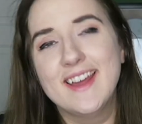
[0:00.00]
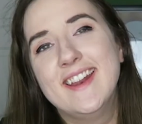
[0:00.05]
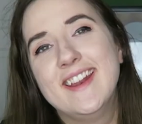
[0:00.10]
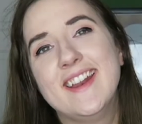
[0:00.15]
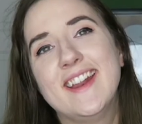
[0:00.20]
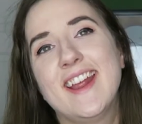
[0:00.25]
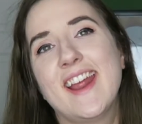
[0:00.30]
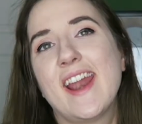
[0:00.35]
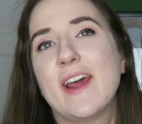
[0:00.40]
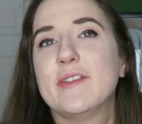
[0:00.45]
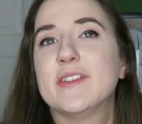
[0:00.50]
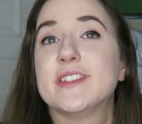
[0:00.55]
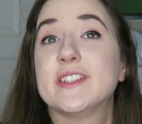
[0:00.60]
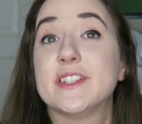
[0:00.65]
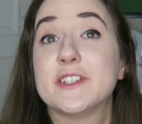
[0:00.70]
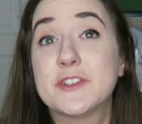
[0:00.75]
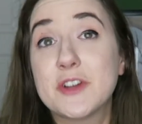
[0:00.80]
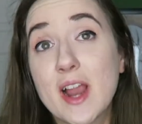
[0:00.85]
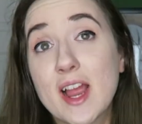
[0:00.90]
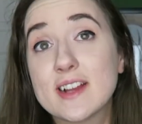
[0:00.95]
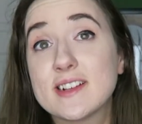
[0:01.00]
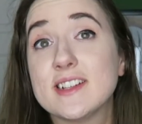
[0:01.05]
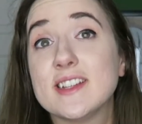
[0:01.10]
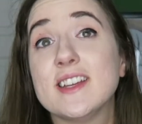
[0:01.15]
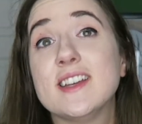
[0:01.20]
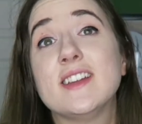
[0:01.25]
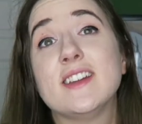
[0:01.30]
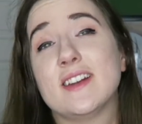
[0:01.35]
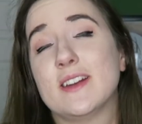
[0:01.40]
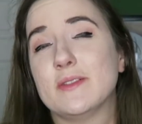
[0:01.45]
and I was distracted
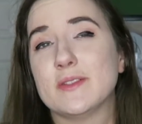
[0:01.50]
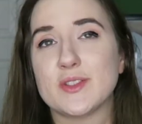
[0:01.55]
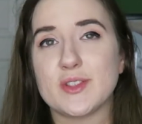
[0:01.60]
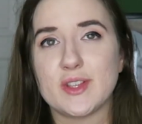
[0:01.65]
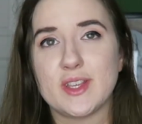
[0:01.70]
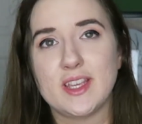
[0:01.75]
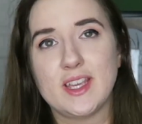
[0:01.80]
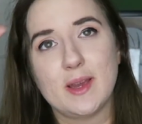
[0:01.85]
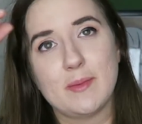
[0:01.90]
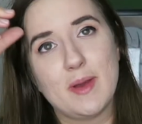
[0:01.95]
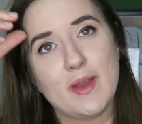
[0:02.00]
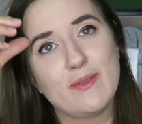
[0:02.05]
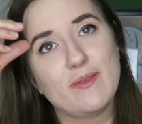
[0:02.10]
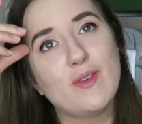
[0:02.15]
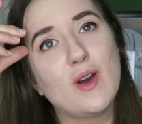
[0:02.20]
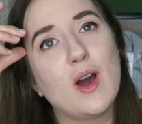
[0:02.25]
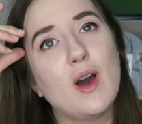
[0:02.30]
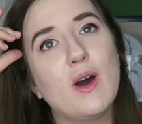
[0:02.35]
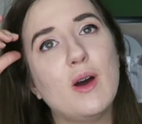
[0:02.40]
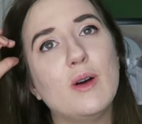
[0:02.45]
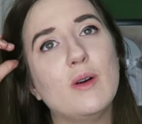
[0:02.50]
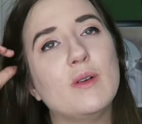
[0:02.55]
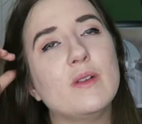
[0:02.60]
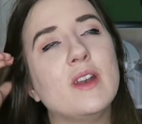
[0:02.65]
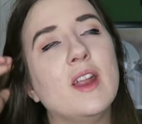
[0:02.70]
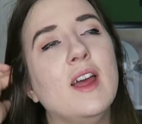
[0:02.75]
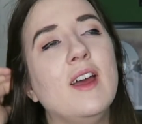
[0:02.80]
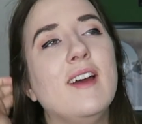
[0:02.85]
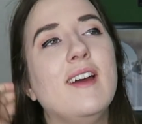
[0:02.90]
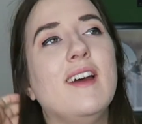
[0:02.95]
and I was looking at my
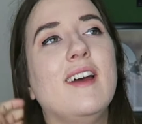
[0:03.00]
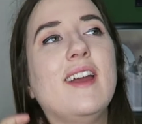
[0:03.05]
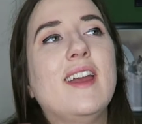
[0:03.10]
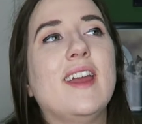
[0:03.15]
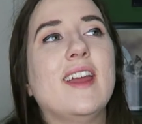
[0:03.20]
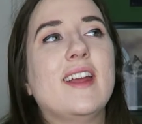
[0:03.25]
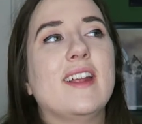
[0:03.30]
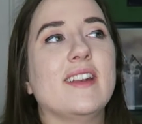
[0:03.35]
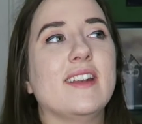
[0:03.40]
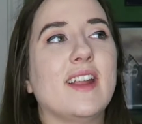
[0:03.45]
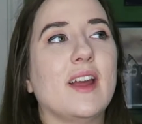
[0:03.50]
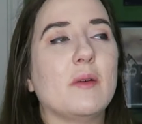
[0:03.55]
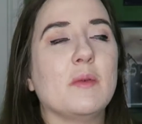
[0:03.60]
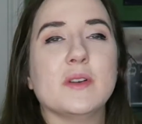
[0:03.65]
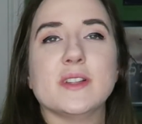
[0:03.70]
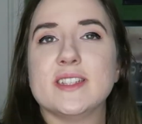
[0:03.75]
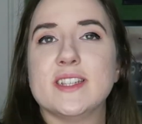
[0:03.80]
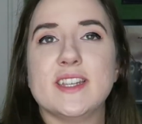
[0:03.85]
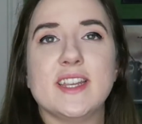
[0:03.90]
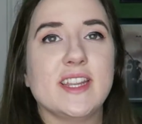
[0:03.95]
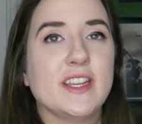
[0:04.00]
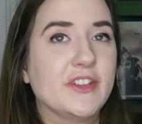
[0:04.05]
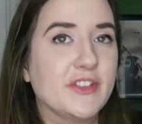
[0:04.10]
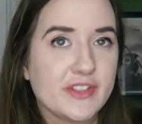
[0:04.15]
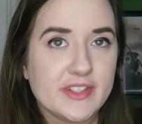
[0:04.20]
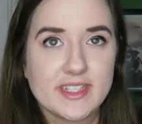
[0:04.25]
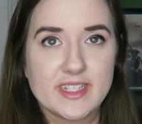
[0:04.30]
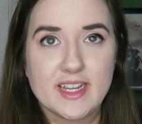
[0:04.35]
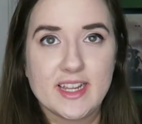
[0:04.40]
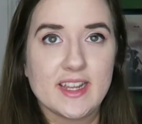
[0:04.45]
phone and I wasn't
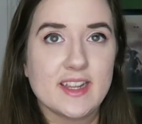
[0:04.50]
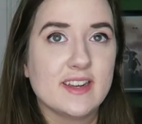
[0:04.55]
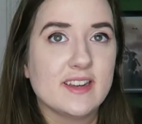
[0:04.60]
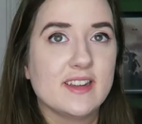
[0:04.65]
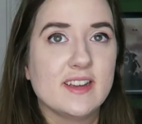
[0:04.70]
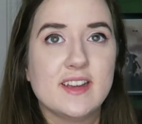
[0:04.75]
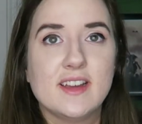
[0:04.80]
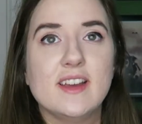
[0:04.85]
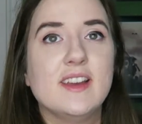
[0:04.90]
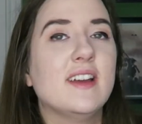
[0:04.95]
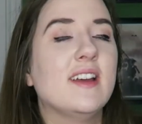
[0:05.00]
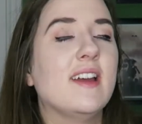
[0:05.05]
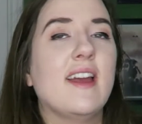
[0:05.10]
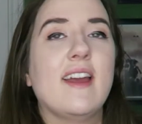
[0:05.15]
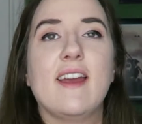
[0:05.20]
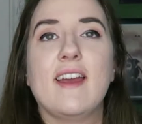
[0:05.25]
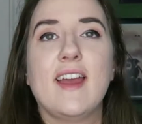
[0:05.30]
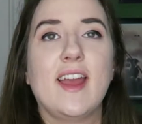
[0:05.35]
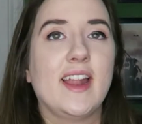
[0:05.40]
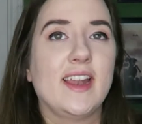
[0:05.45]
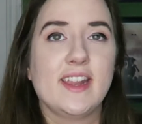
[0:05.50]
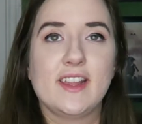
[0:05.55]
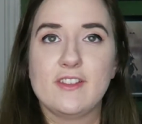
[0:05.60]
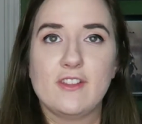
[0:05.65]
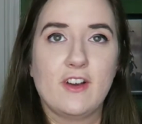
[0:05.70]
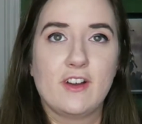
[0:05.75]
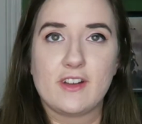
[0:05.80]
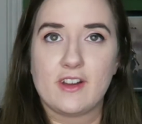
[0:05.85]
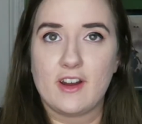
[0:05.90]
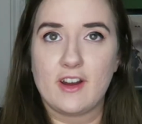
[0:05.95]
interested any
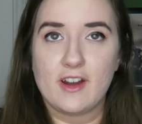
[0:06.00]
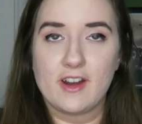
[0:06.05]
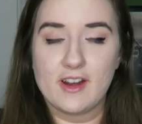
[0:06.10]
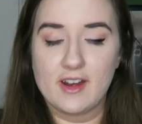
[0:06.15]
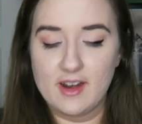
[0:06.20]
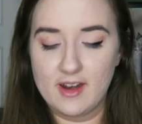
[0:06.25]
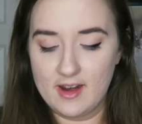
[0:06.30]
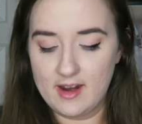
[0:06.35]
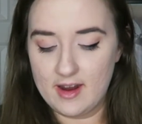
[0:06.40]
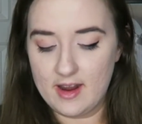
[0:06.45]
longer.